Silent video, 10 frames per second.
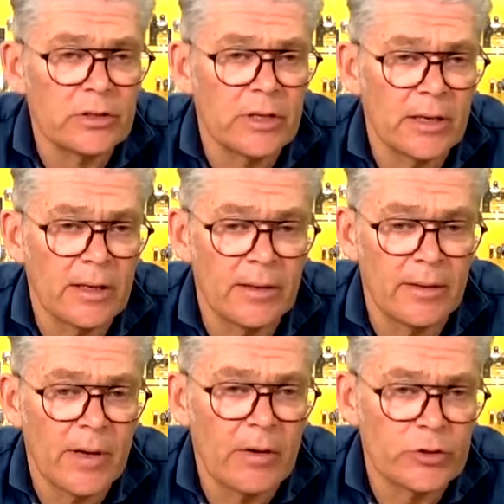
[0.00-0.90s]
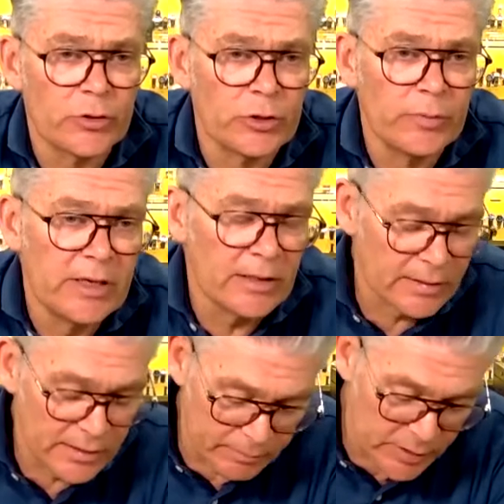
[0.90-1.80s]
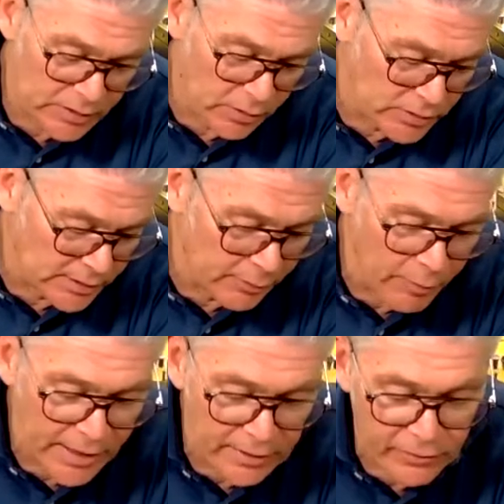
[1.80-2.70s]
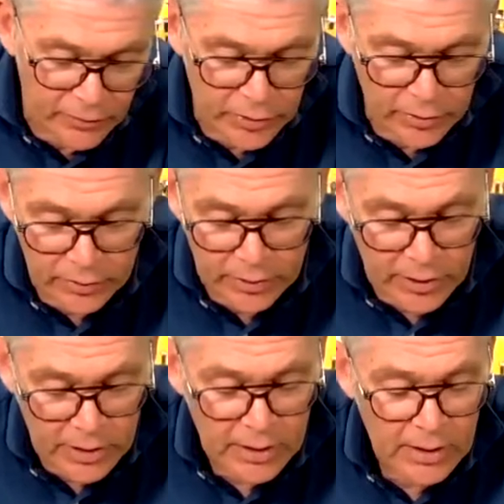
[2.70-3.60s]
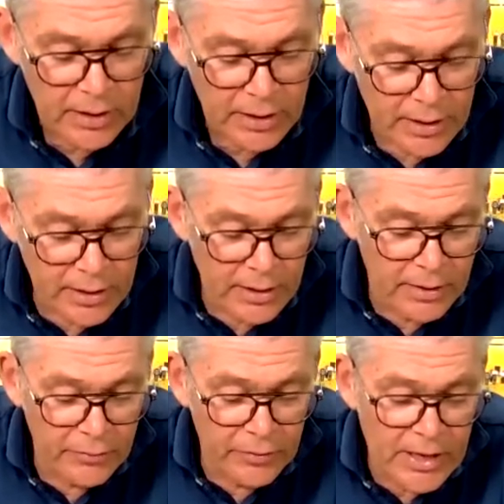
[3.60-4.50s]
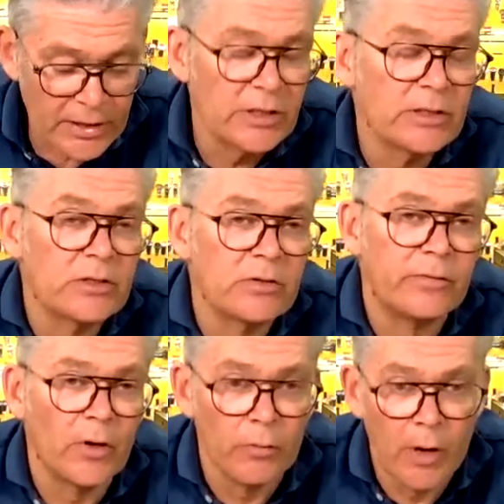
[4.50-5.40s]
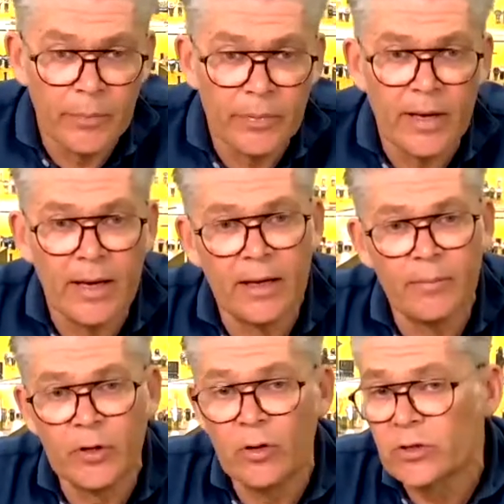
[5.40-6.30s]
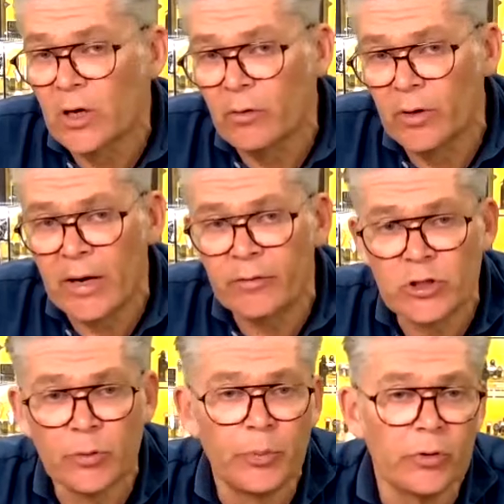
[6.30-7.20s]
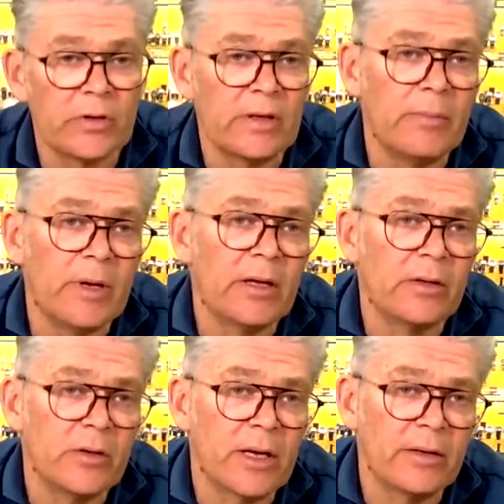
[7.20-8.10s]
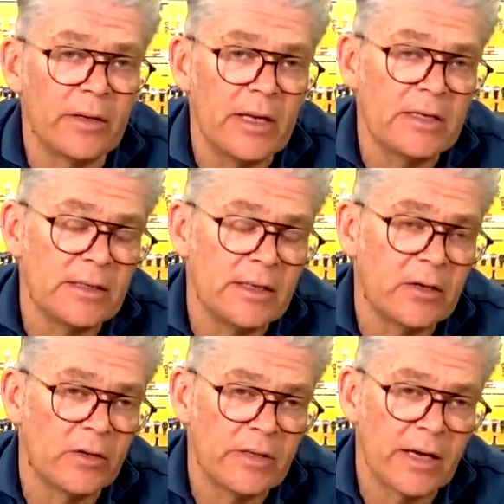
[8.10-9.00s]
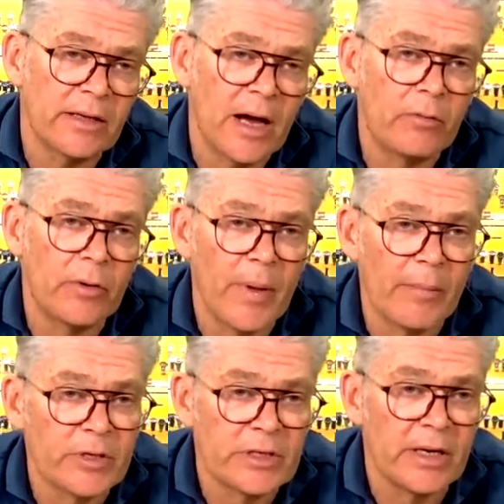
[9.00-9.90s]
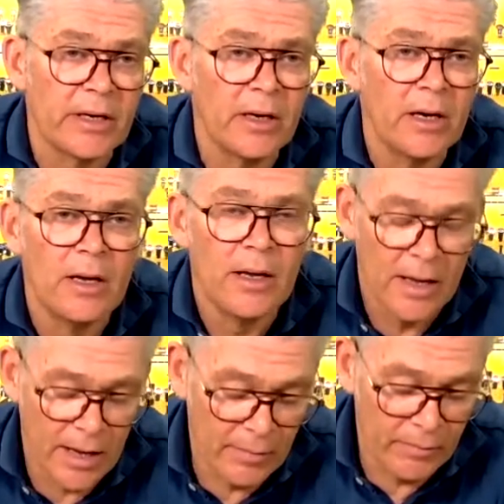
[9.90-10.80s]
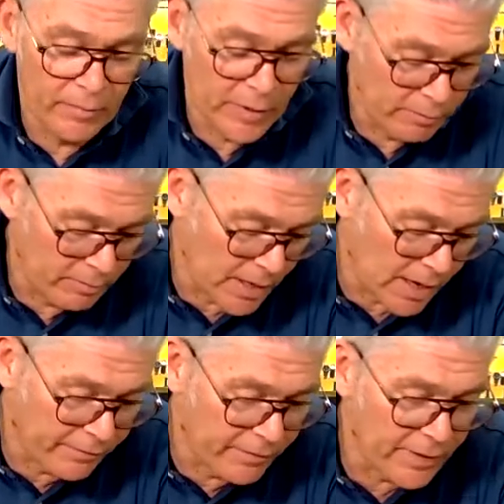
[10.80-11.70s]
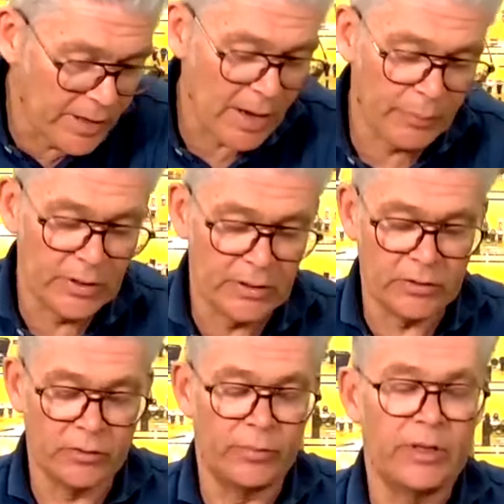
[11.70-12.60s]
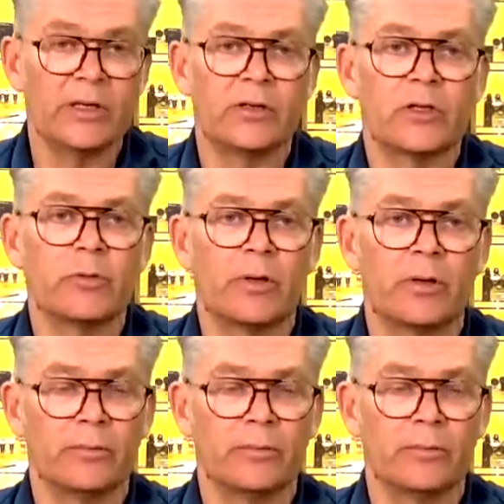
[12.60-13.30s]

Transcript: Our social media team is constantly waiting for your reactions to follow up, but also on our support email you can easily contact our members here, and we are very happy to be in touch with you.